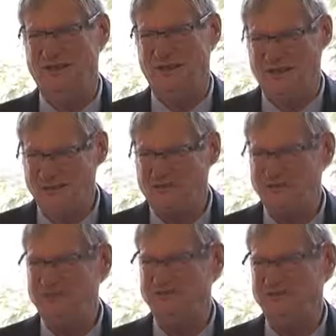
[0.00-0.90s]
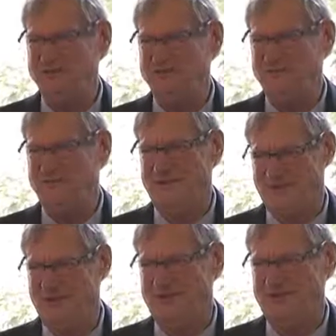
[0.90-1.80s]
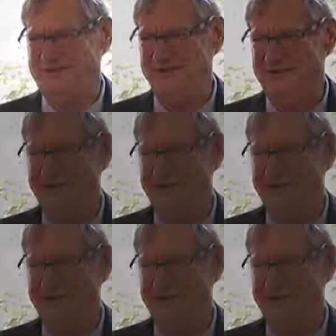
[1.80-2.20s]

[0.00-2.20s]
English teachers, of course.